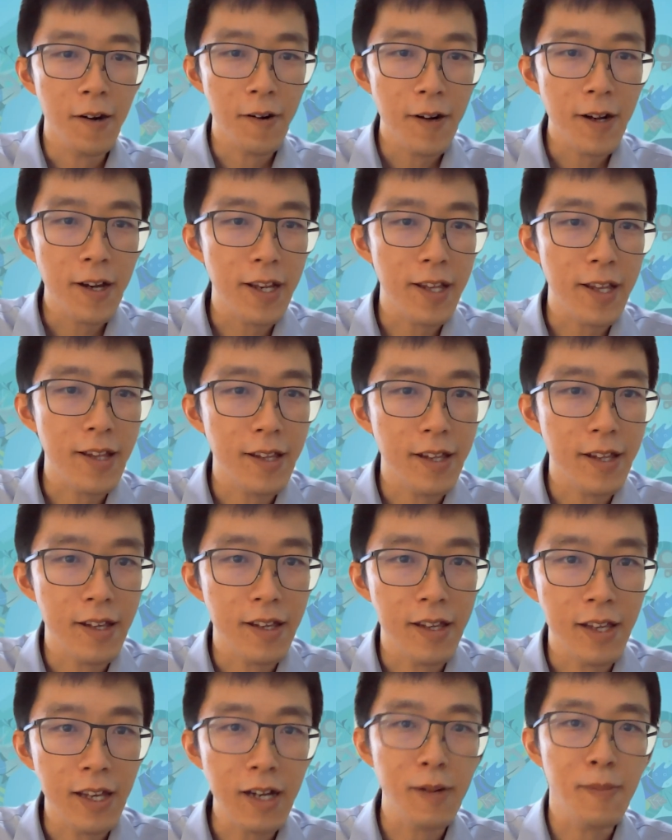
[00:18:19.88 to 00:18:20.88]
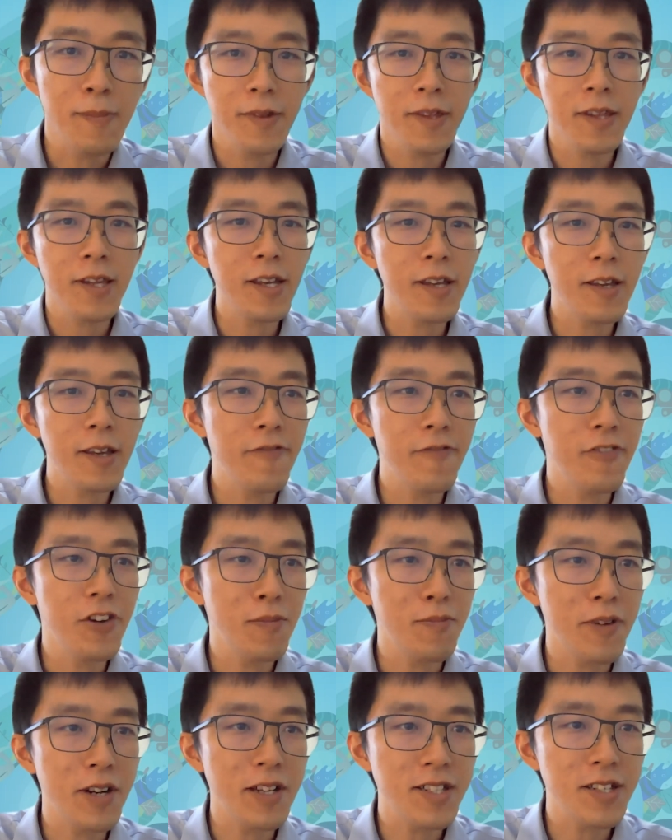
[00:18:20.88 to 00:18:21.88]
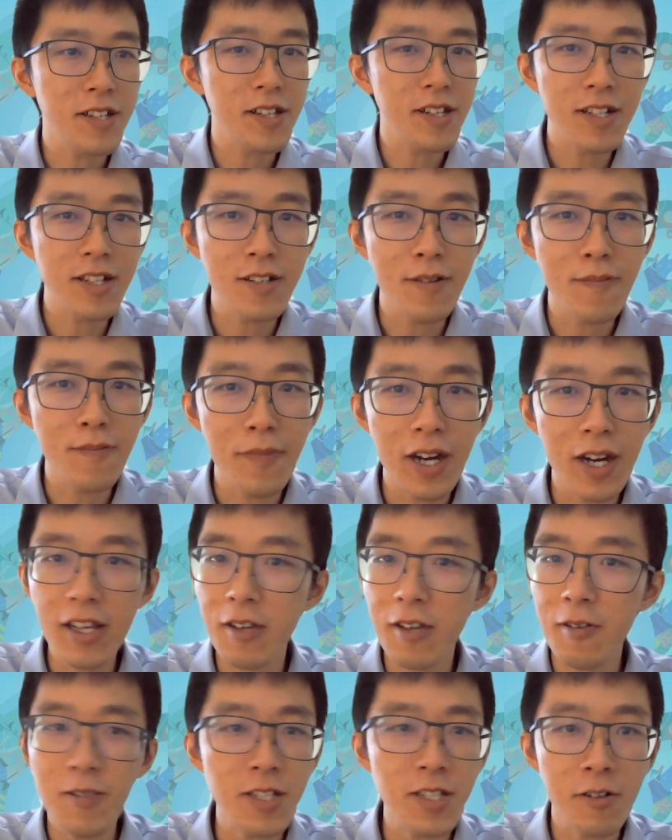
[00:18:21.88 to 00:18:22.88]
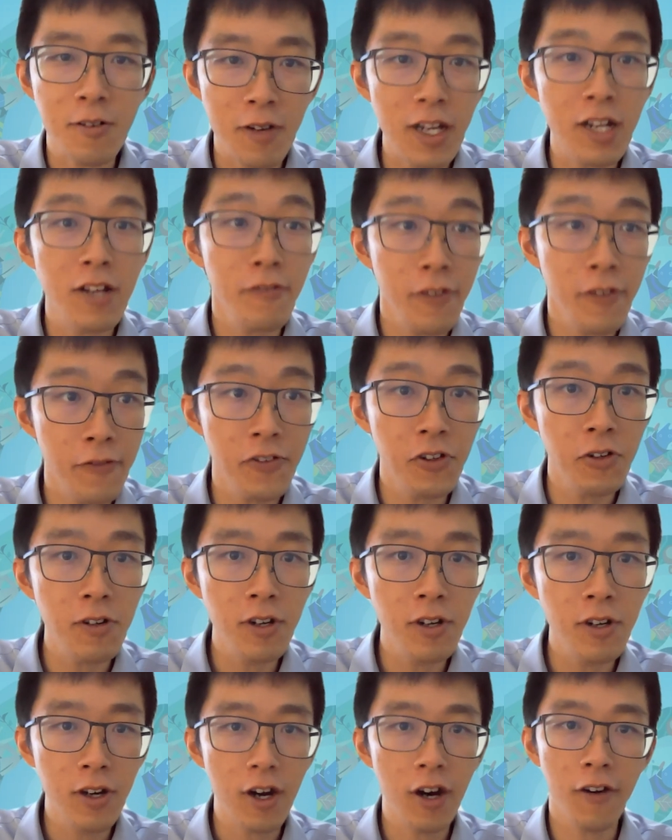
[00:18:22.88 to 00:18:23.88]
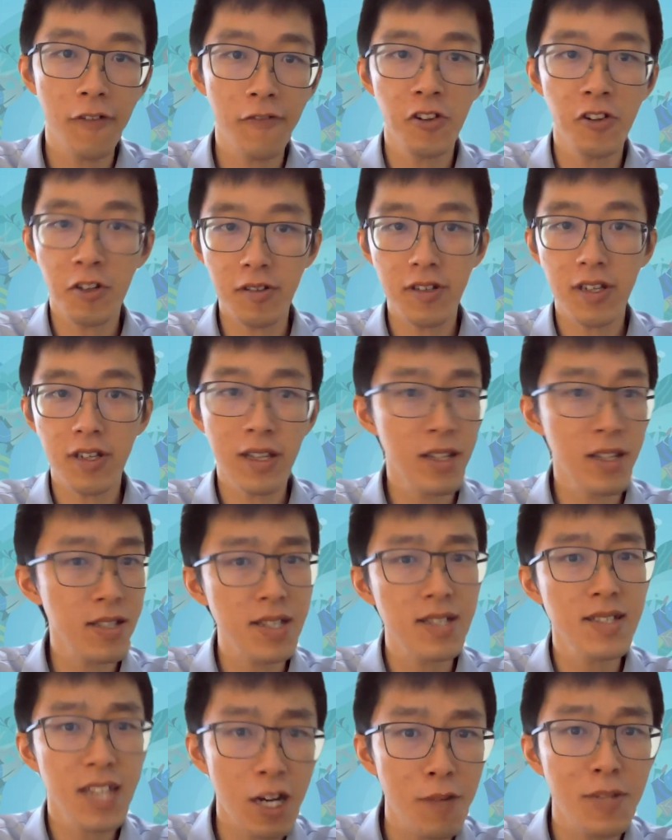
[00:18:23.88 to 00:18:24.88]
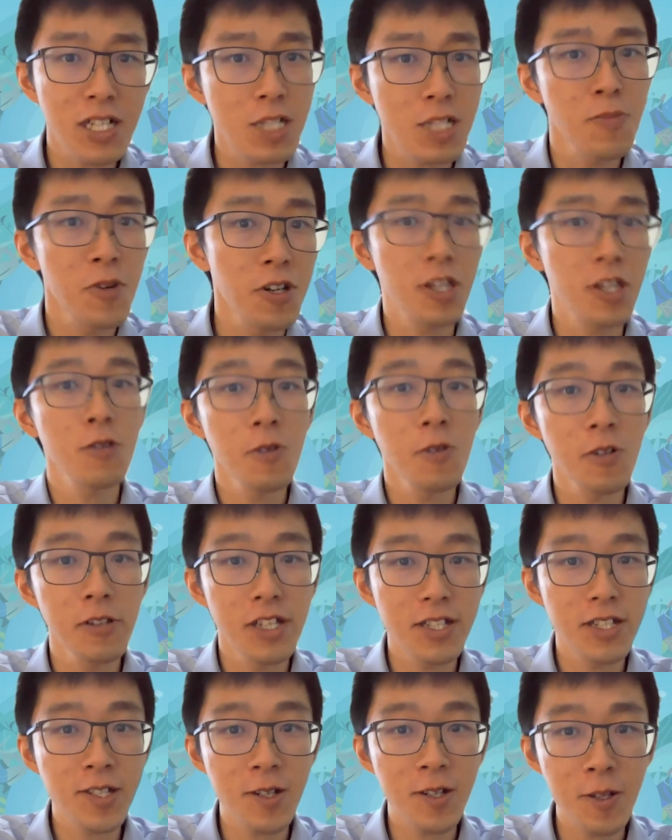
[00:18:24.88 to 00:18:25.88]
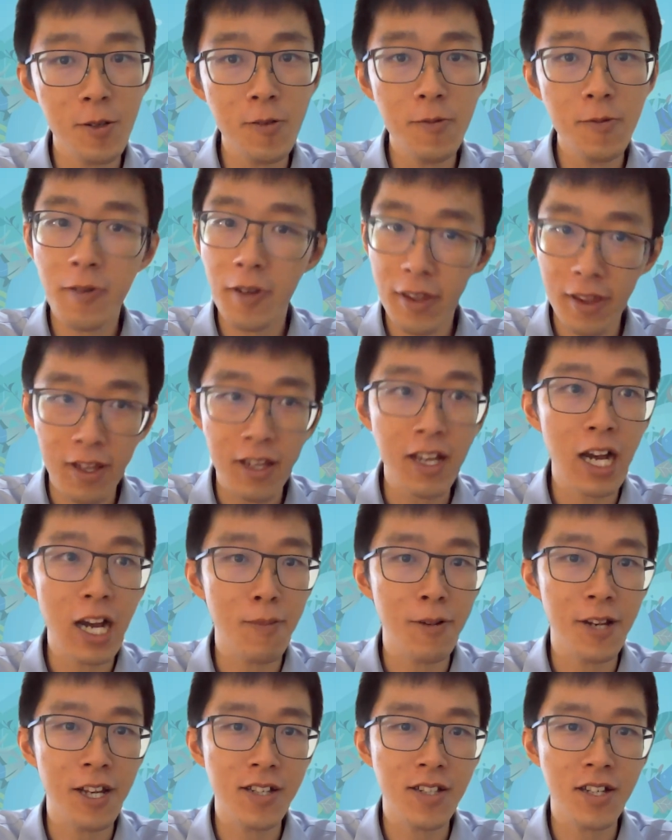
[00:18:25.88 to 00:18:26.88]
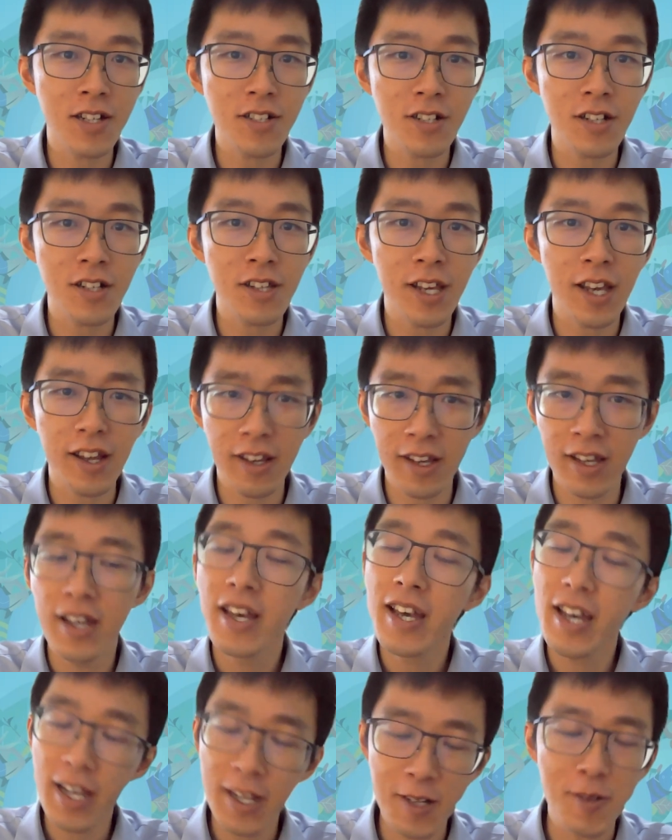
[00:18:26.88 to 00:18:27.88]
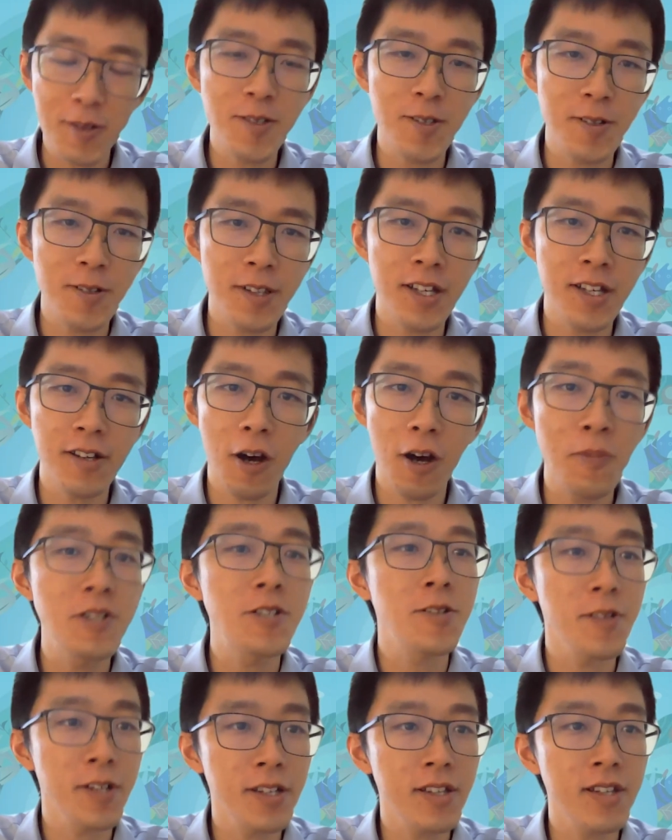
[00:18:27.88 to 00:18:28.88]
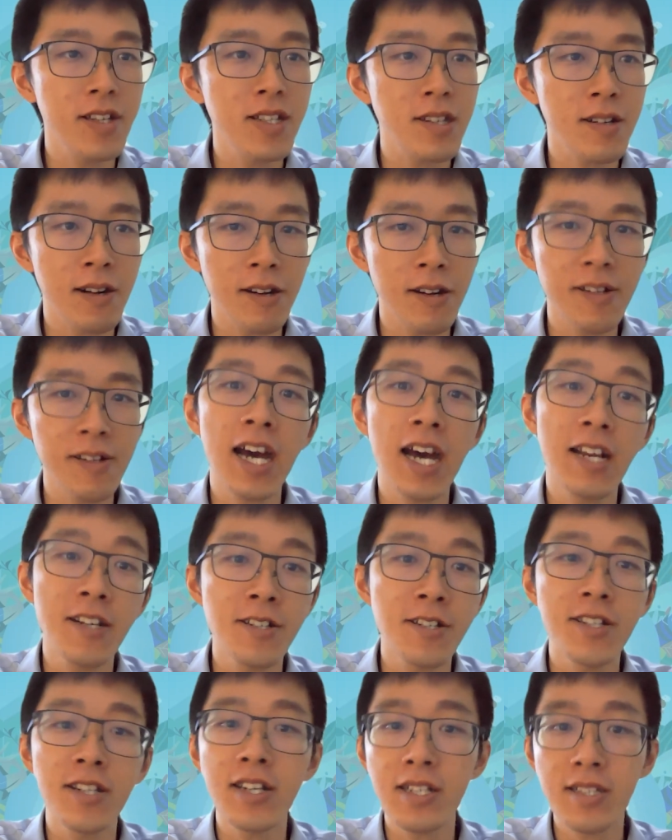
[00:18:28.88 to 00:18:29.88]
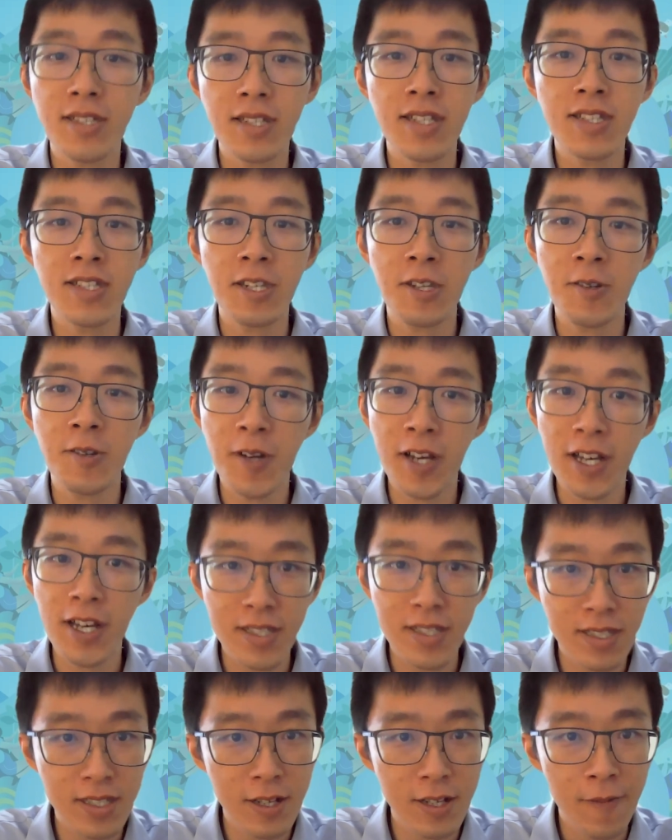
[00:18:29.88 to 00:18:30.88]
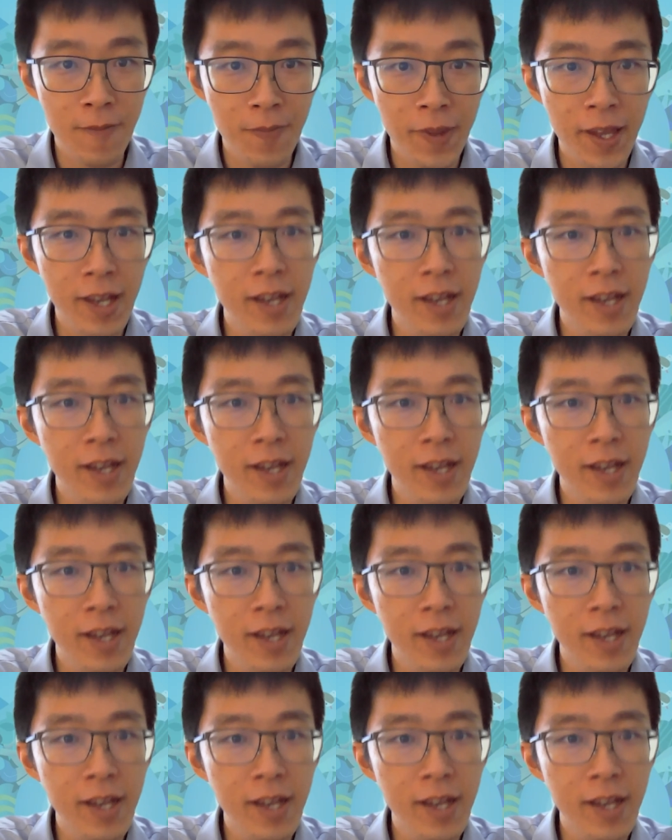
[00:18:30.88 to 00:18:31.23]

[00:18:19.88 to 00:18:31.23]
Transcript: All right. Yeah, thank you for the presentation, Mark. It was a great overview of, in a sense, how much more the world needs to do with decarbonization tech, and also the opportunities around hydrogen and CCUS.